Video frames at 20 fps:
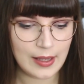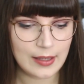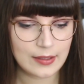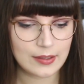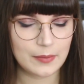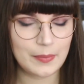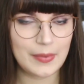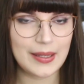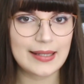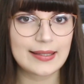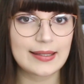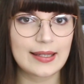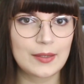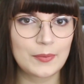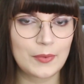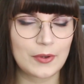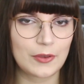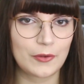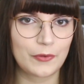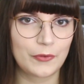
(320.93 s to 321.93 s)
to mix
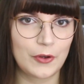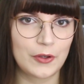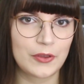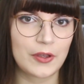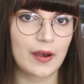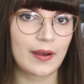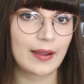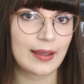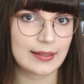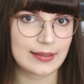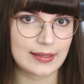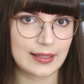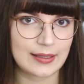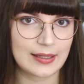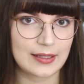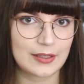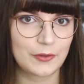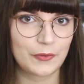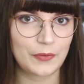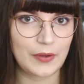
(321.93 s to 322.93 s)
in with the food that I
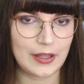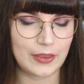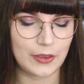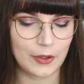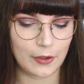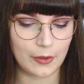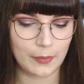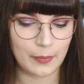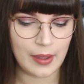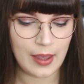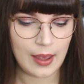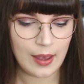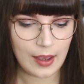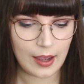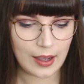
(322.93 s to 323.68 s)
intended to feed them,